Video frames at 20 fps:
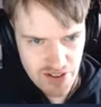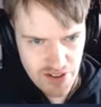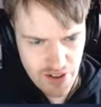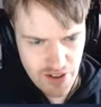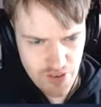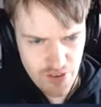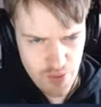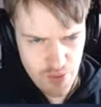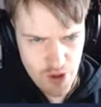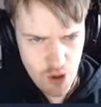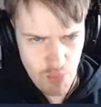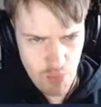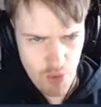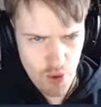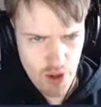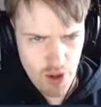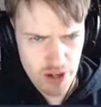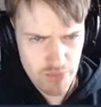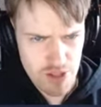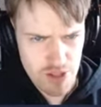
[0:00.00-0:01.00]
I think we got
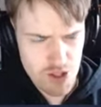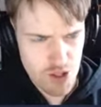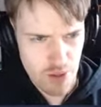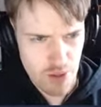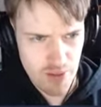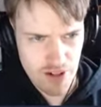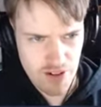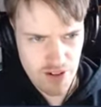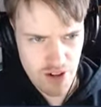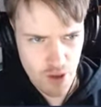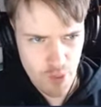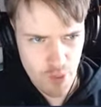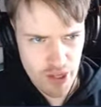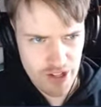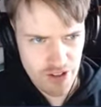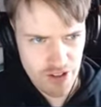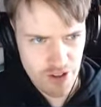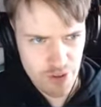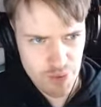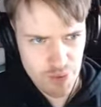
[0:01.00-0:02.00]
more enemies coming. Oh
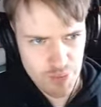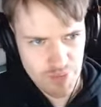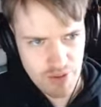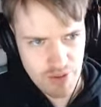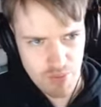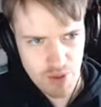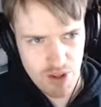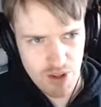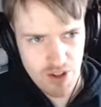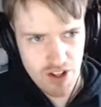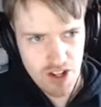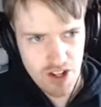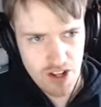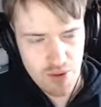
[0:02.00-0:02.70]
wait, no, never mind.